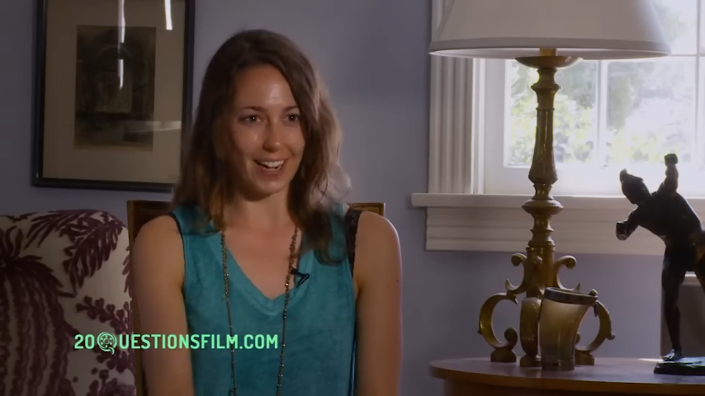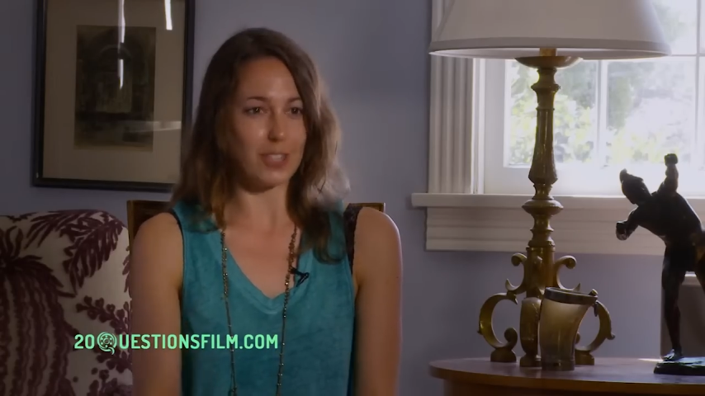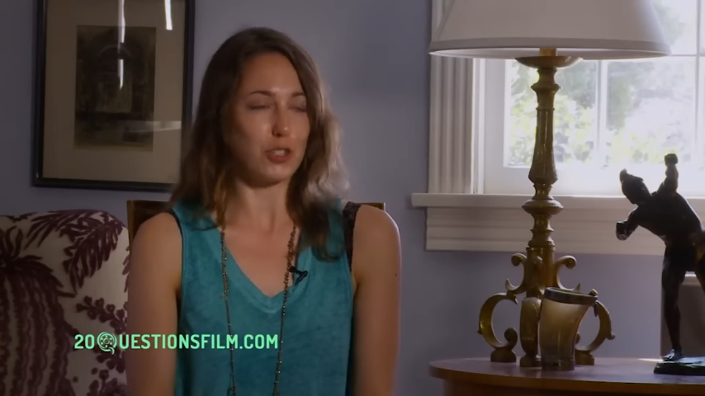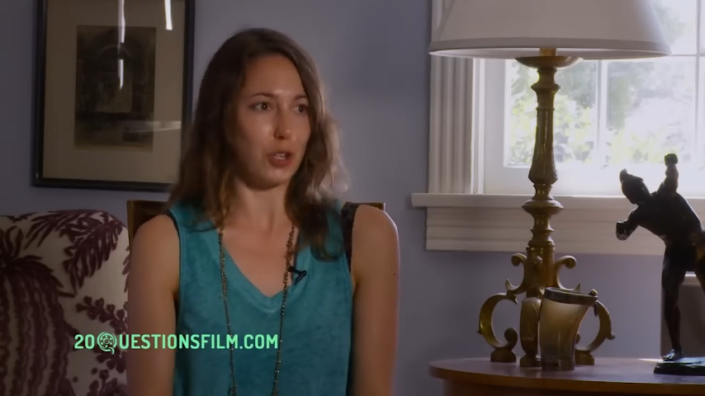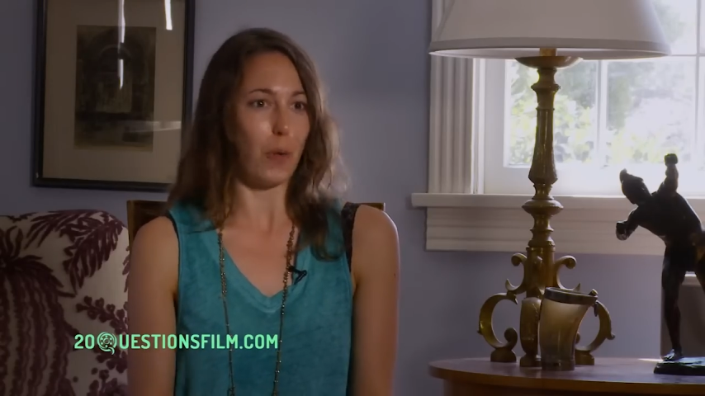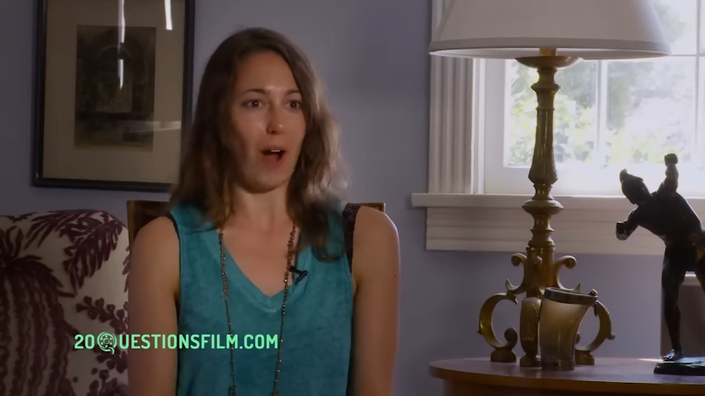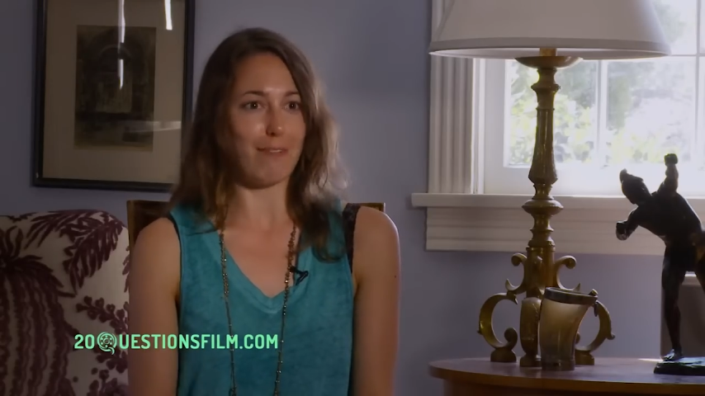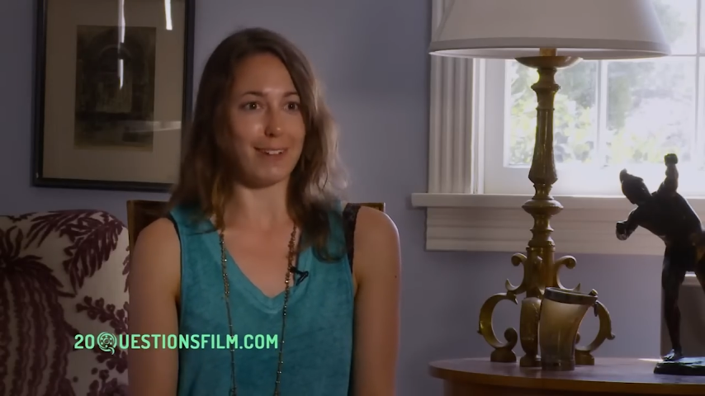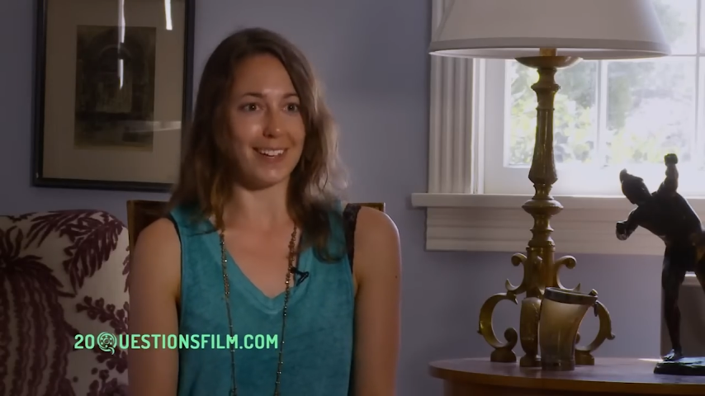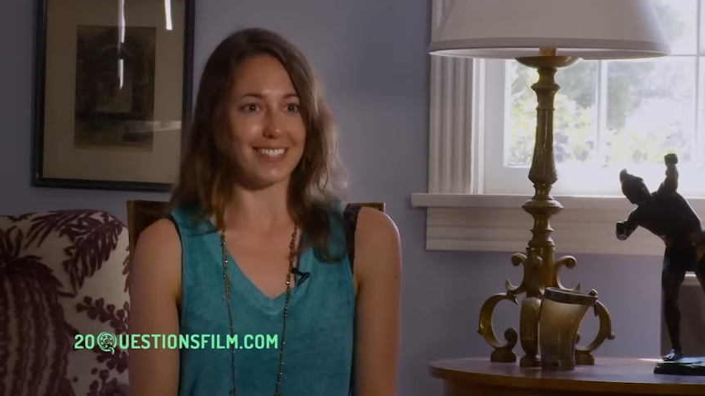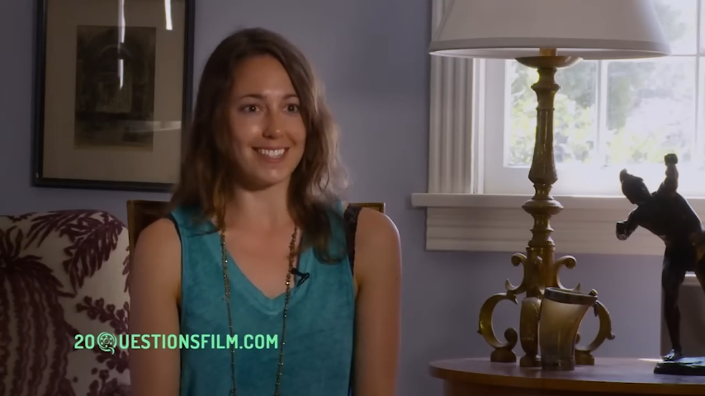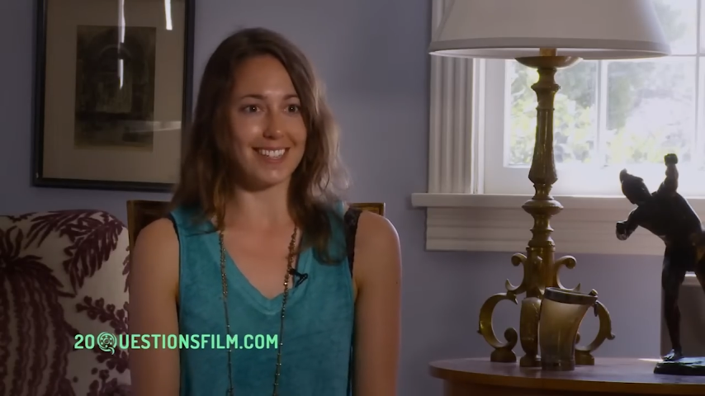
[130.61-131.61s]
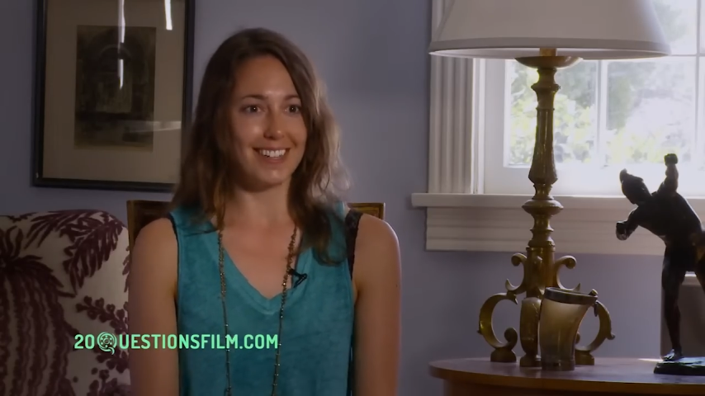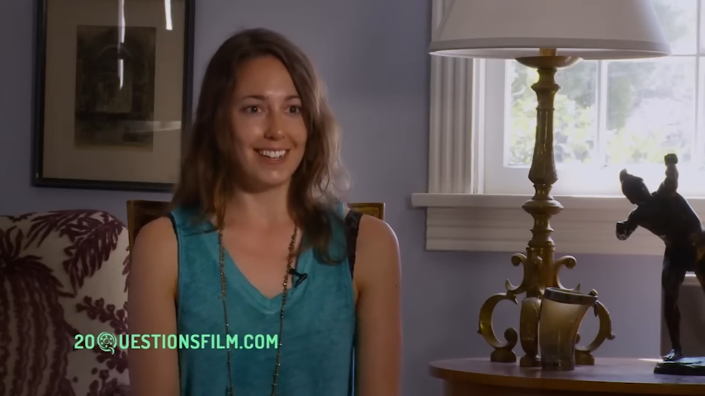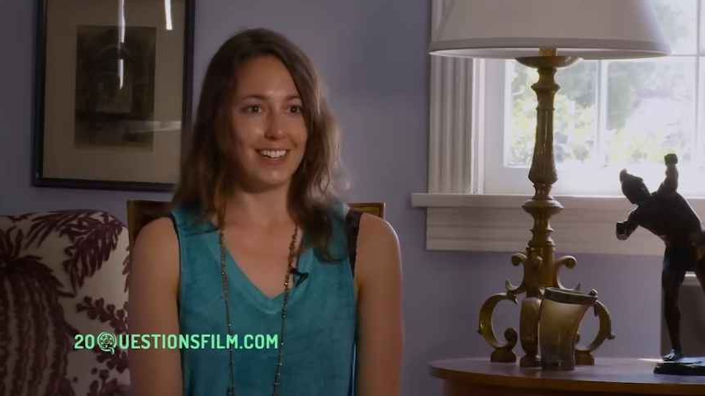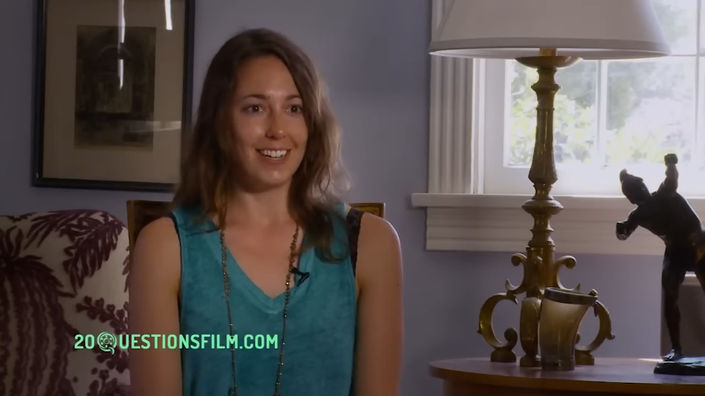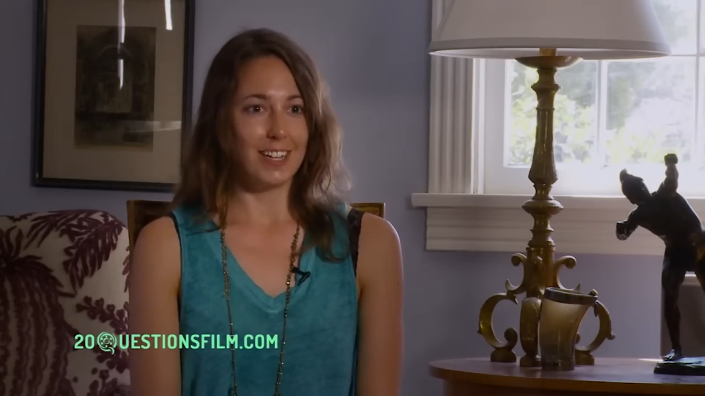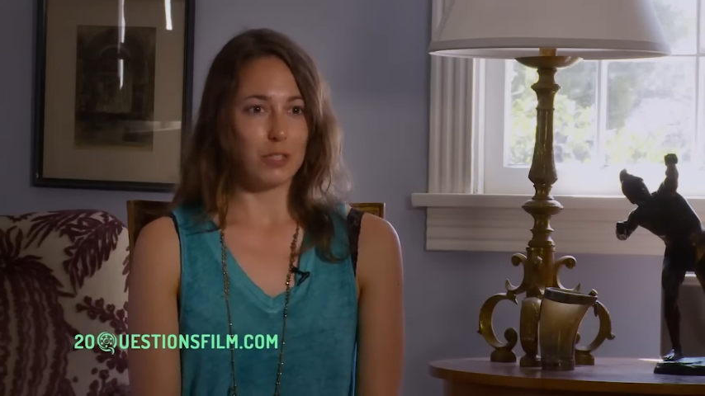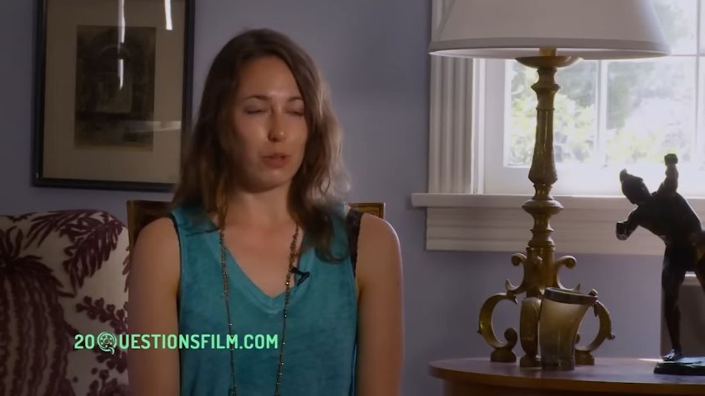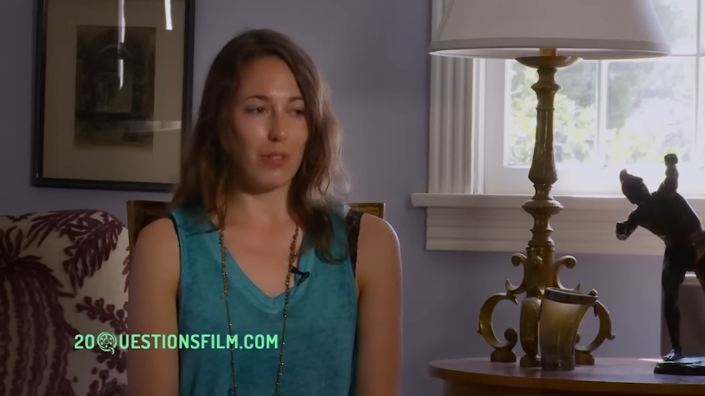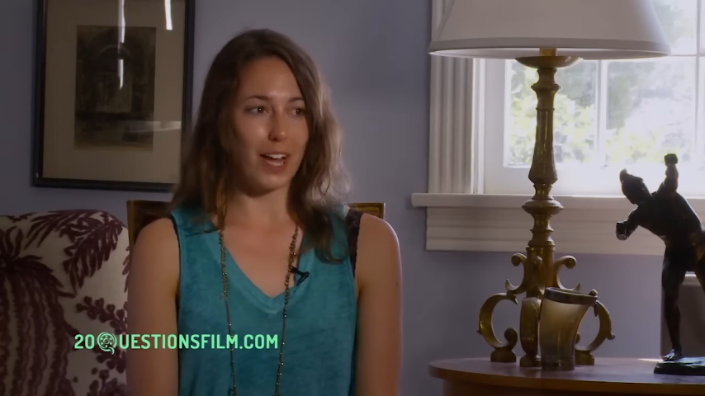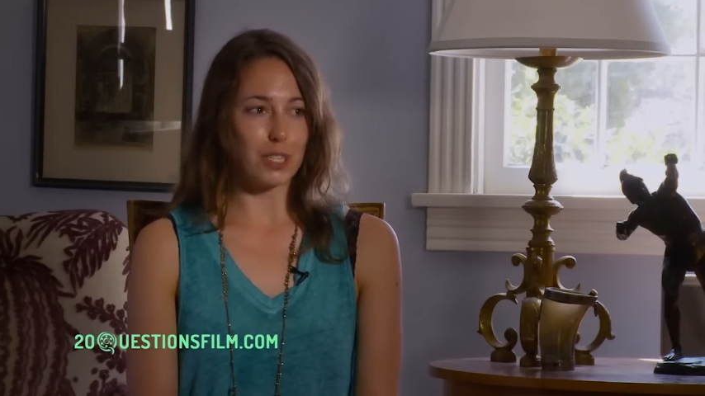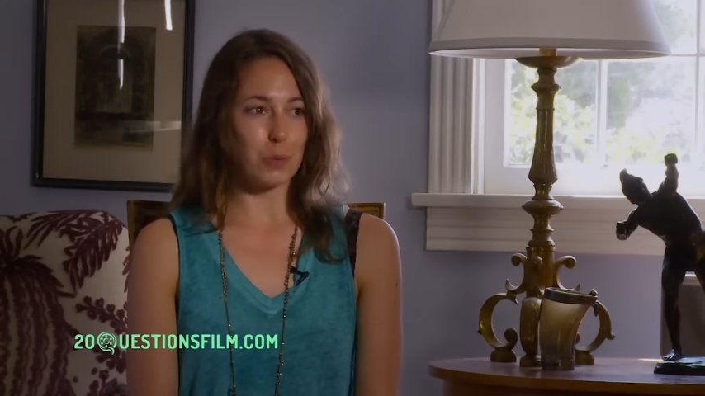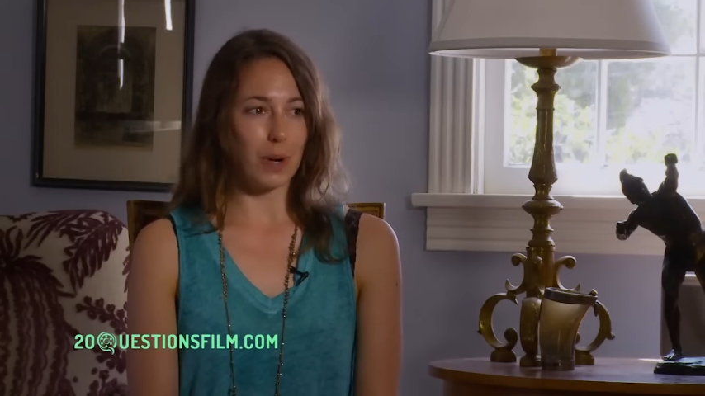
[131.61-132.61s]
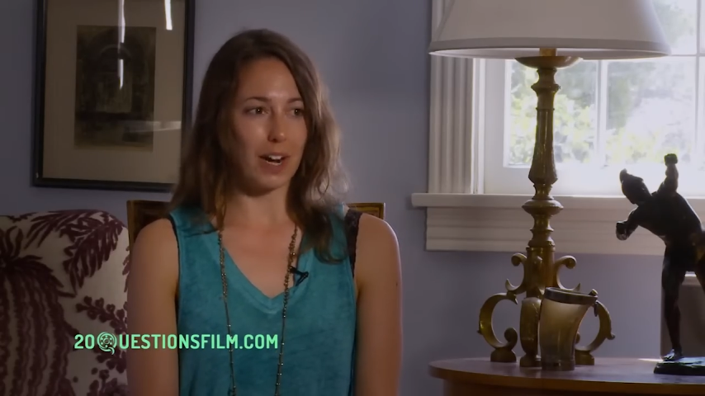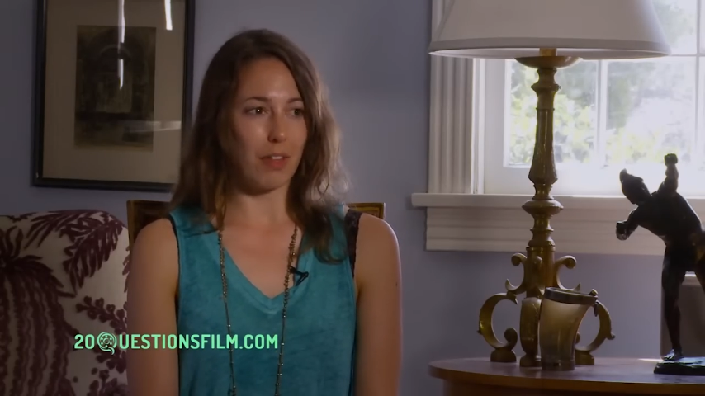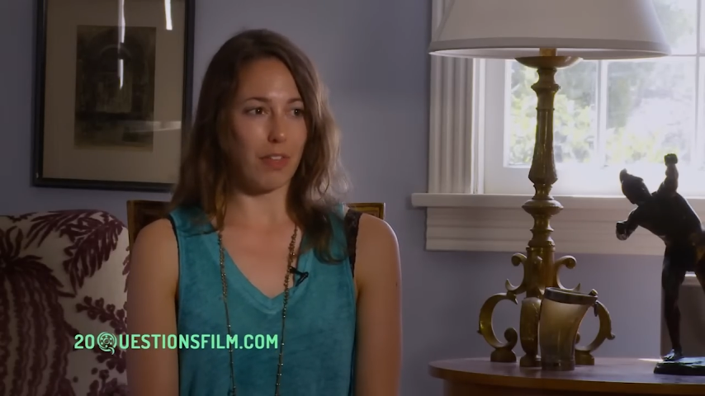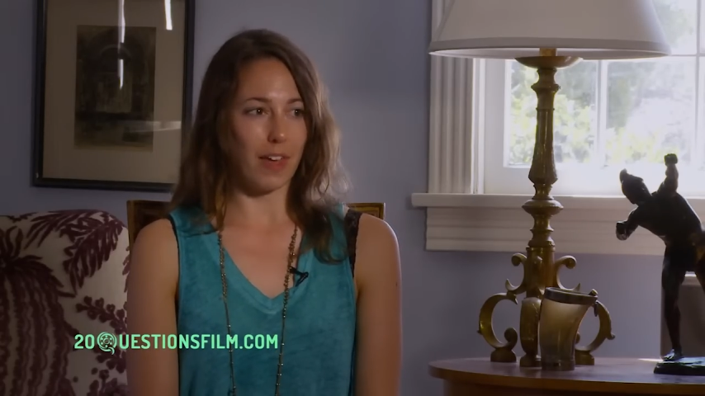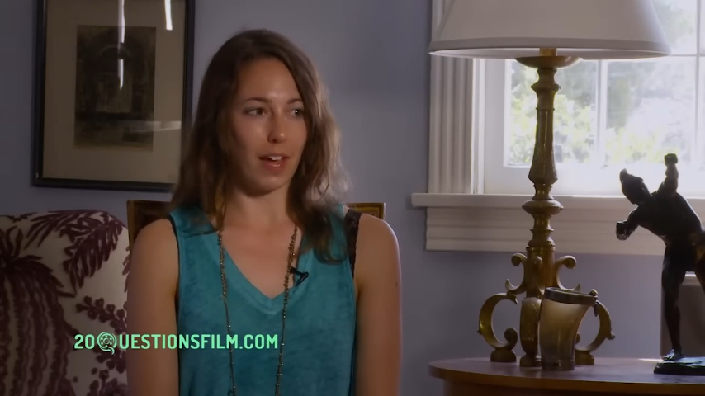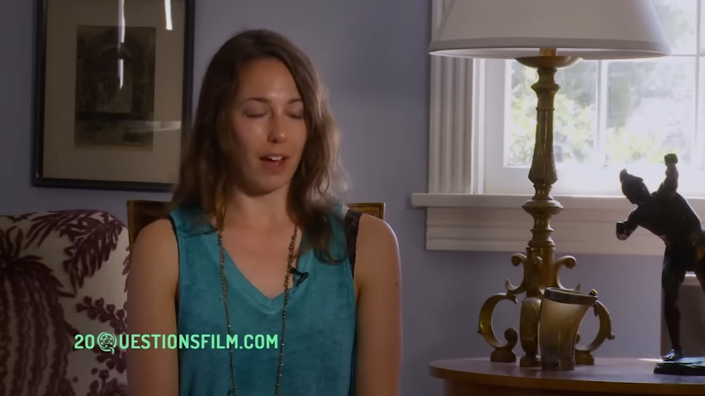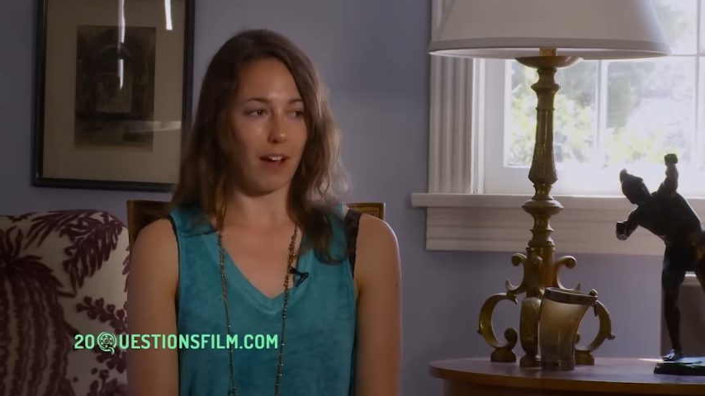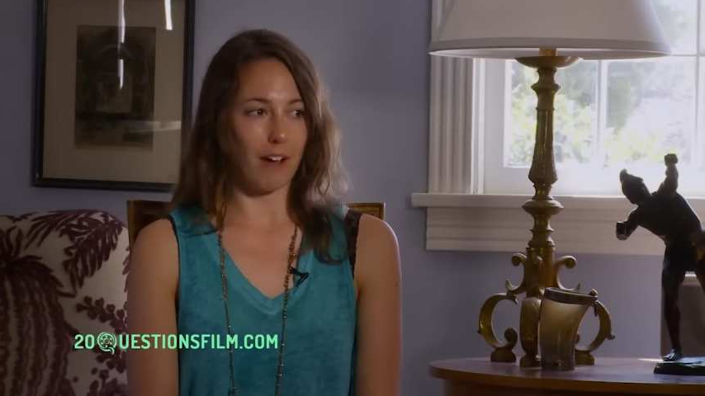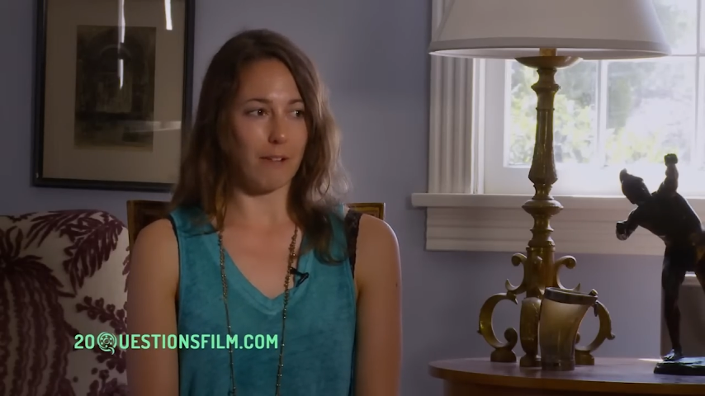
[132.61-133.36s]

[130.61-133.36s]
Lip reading: And it's so obvious. So that's where I think,